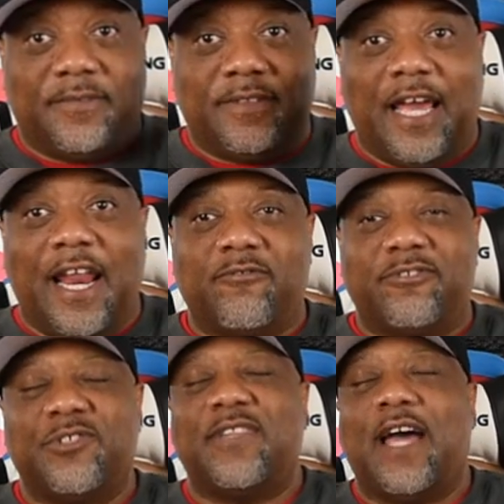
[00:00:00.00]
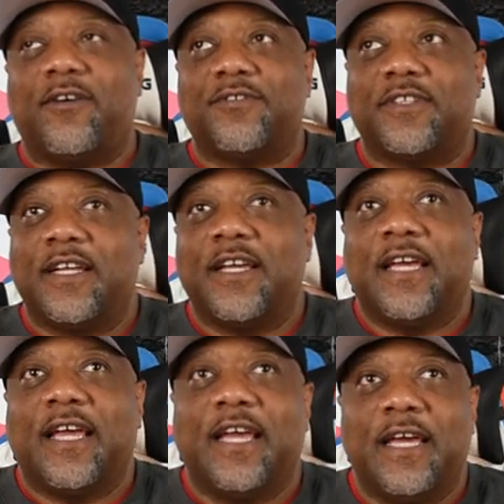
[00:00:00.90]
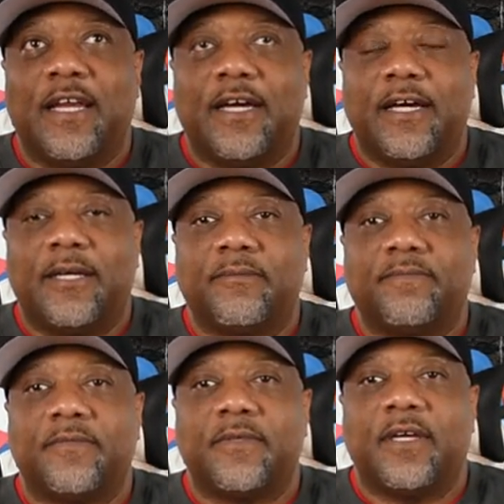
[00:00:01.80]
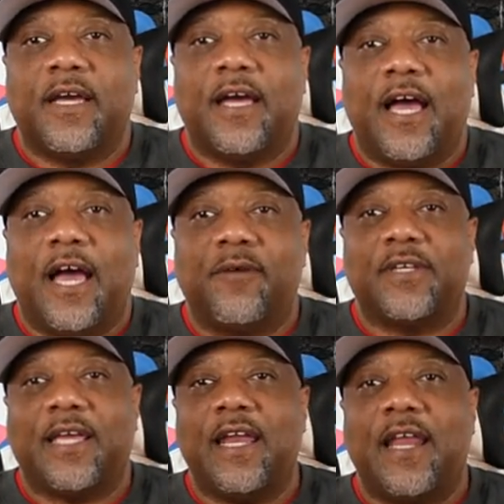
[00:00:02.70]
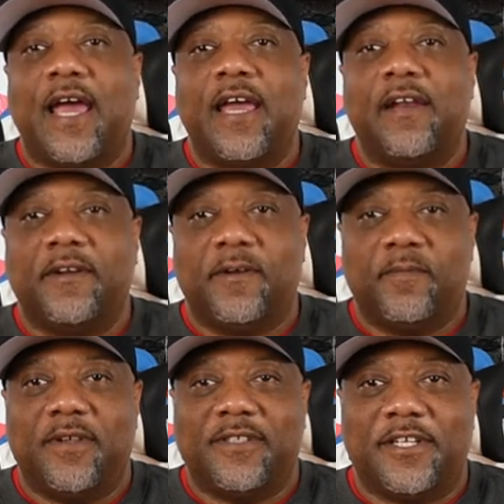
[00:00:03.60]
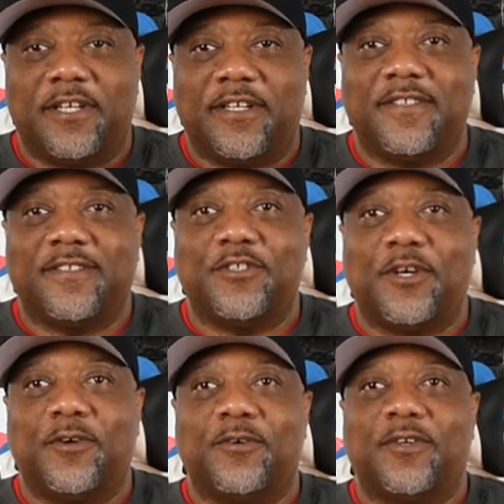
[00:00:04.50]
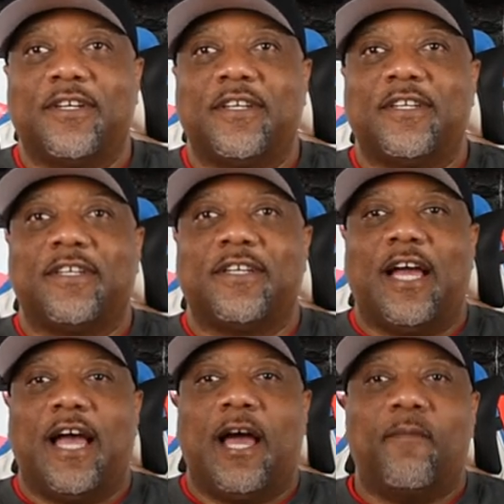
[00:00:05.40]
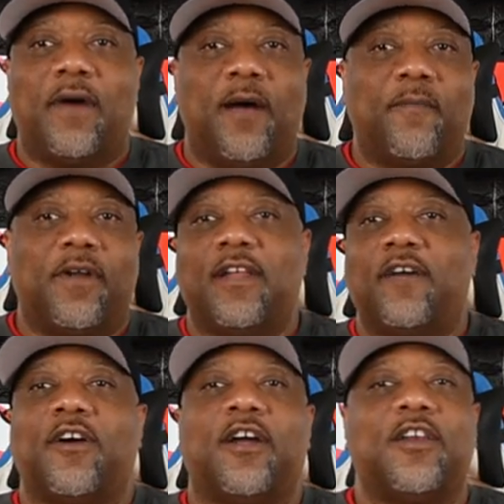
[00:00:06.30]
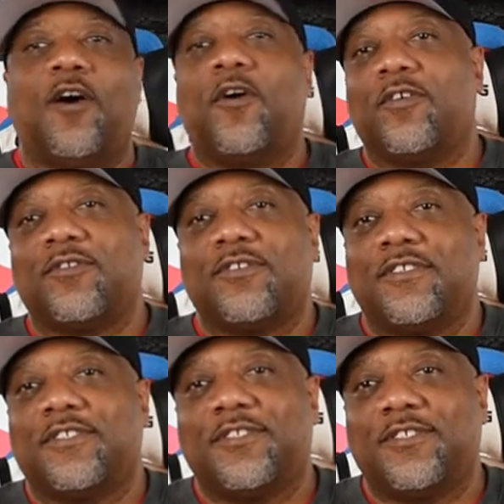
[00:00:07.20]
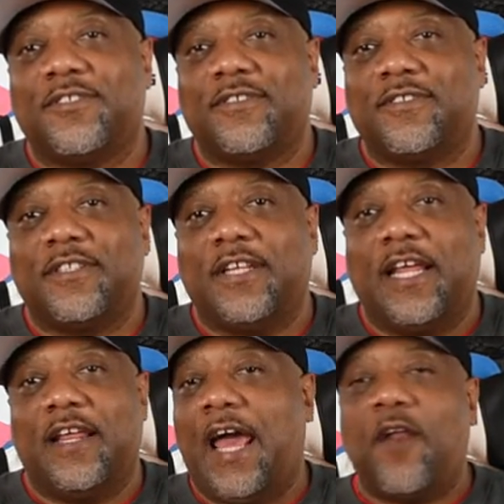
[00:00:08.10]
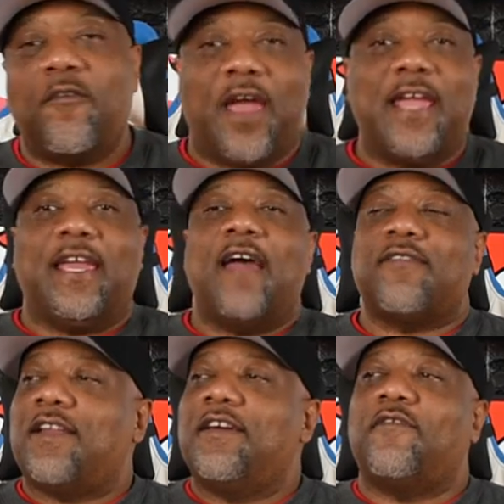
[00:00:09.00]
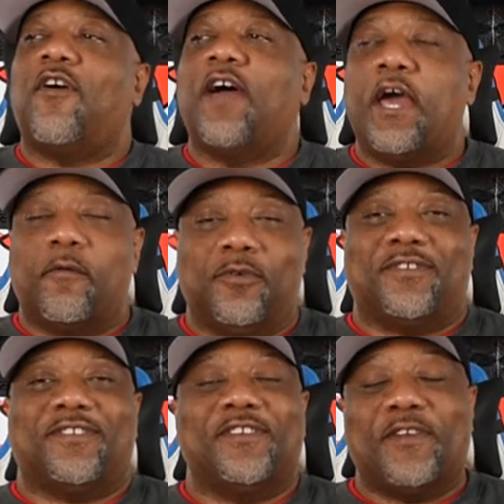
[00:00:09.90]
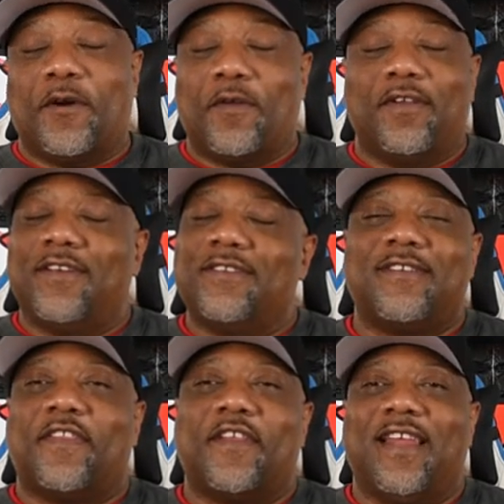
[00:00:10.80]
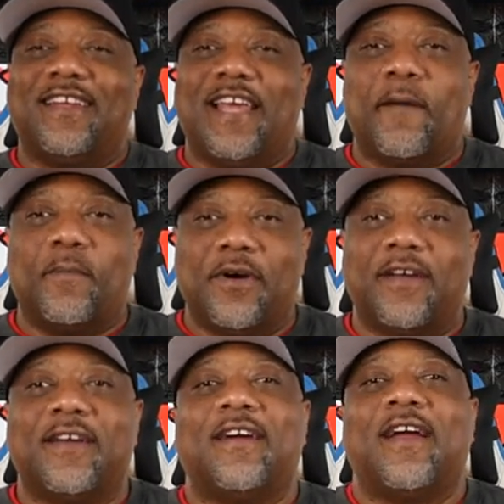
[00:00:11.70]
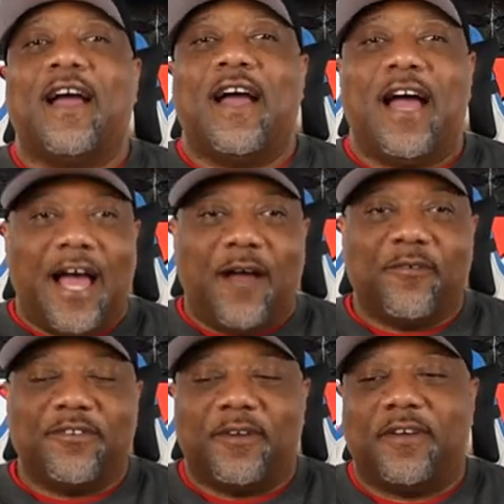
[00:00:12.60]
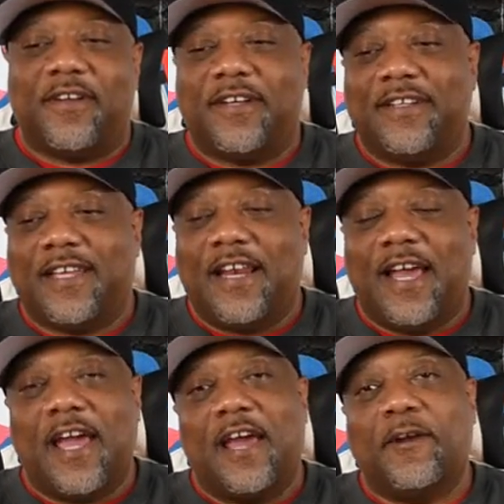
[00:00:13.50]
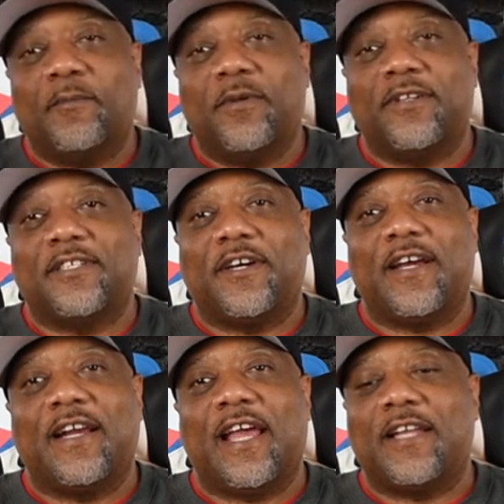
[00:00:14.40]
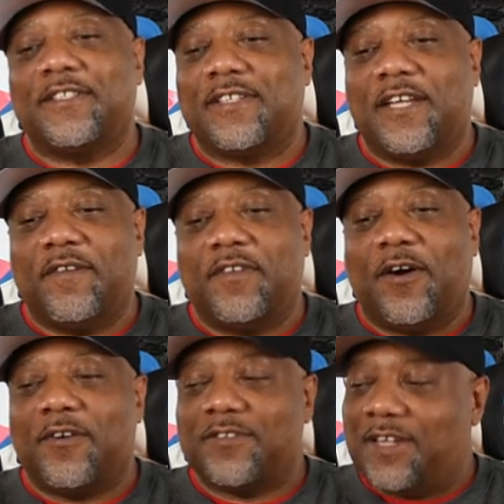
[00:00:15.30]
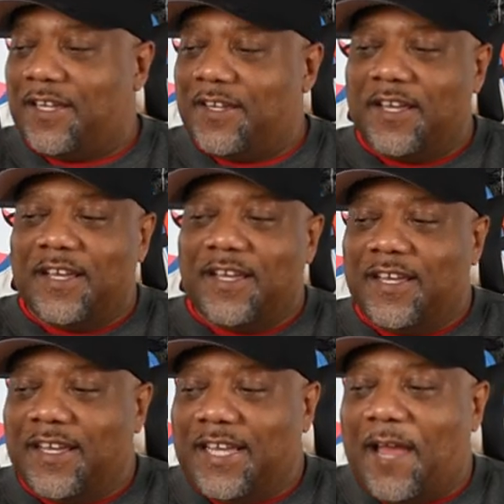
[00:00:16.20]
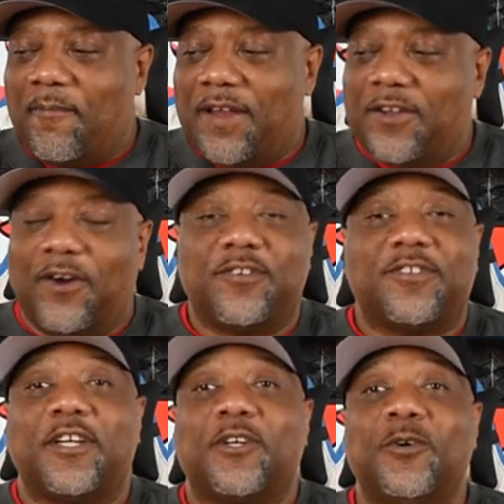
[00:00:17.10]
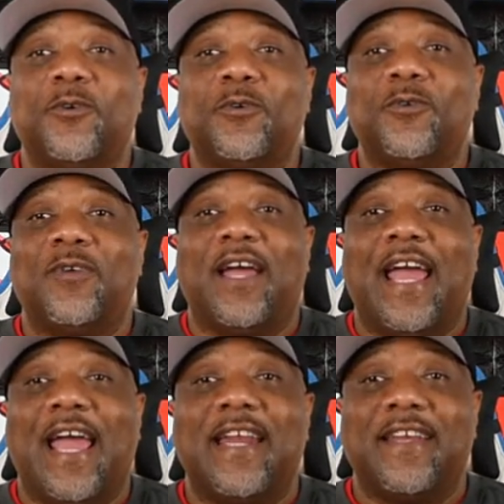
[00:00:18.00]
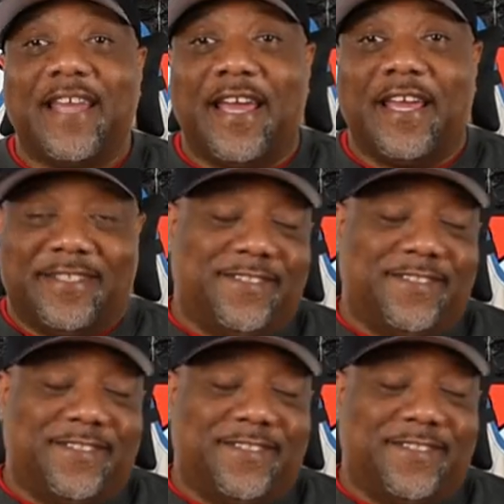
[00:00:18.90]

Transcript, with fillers: Got out in 2000, and uh, I was a canine handler in the military. So I'm I'm a lover of dogs. Just and I don't hate cats. I love all animals. you know, it's nothing like that. But I was a canine handler in the military, and I just love dogs. I, got my dogs and they're cool and the game.